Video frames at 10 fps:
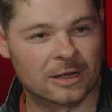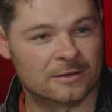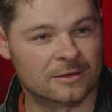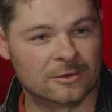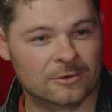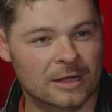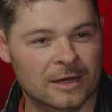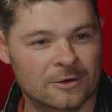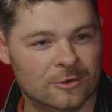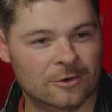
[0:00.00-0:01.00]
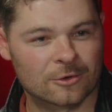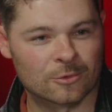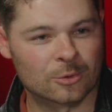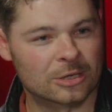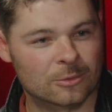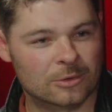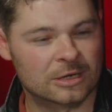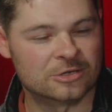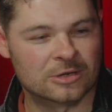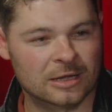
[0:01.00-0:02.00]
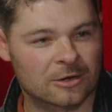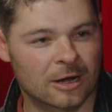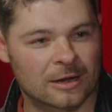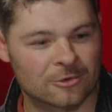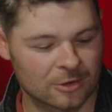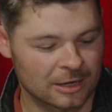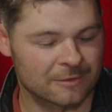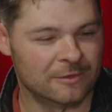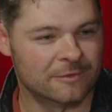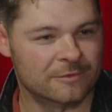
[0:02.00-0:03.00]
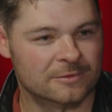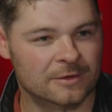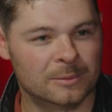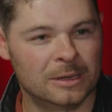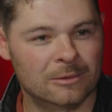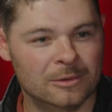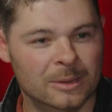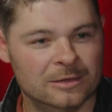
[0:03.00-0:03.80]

to do that, or did you get kind of creative to be able to make